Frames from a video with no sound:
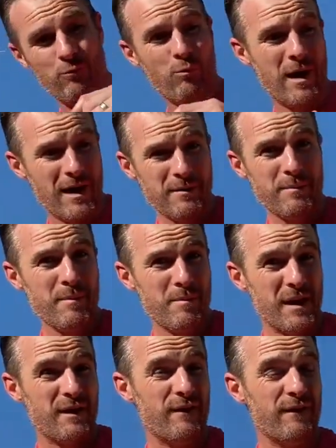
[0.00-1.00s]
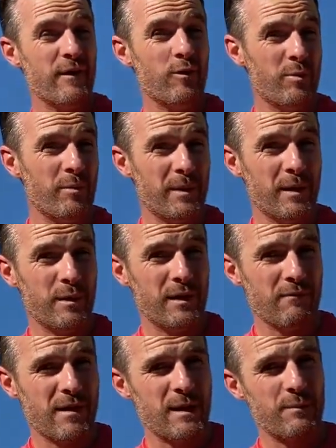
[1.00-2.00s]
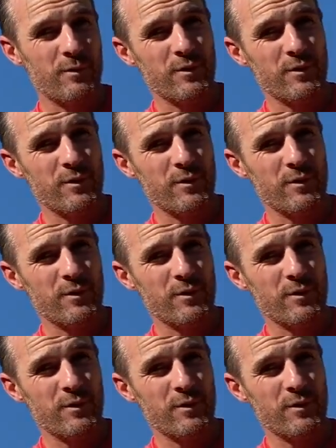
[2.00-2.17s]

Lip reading: one, make you feel a little bit better when you're running,